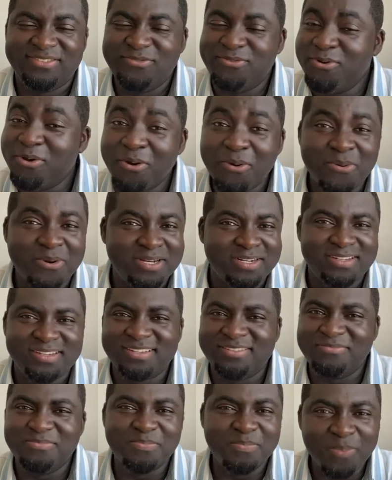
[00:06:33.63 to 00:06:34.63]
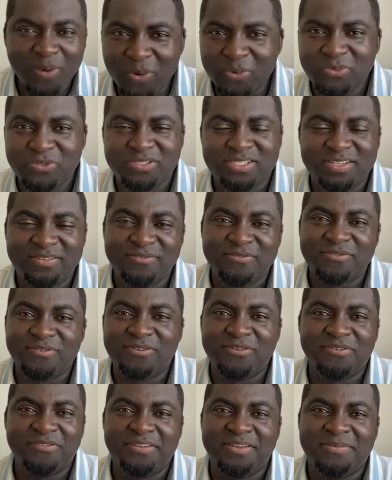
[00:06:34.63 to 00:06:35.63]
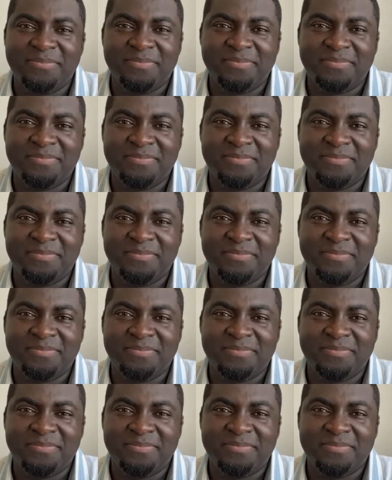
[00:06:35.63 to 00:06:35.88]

No one can boast in front of him.